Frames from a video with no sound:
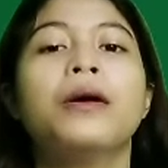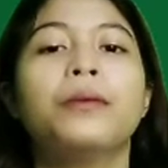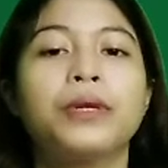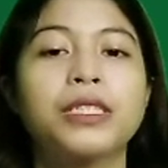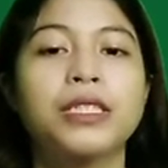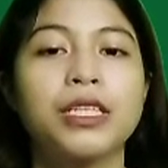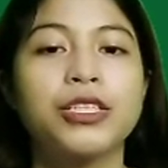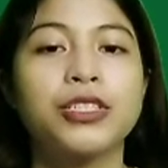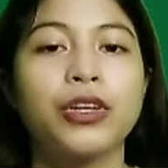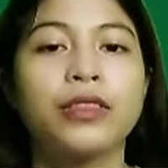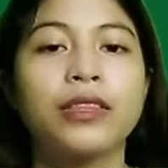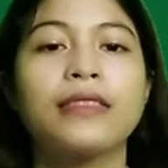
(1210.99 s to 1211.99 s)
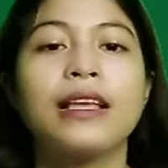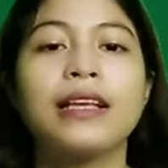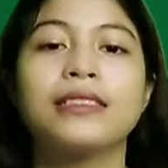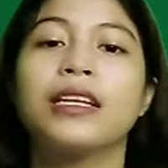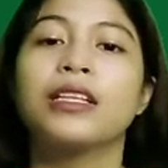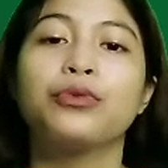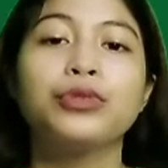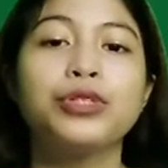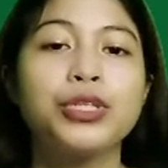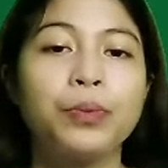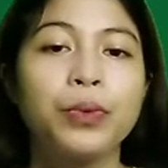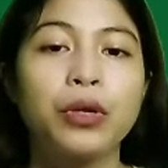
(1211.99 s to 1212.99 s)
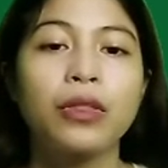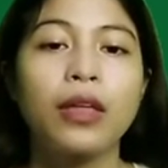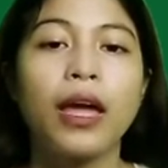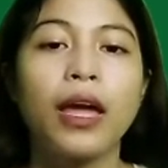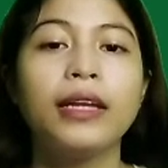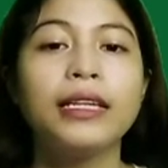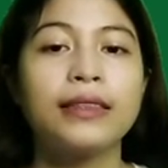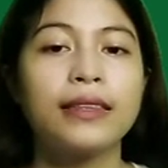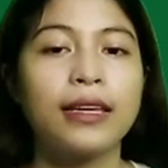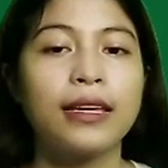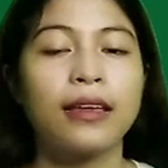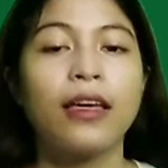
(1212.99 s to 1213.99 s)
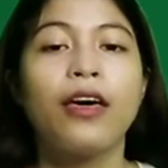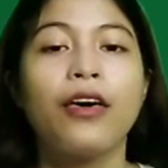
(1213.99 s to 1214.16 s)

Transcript: precision that does not contribute anything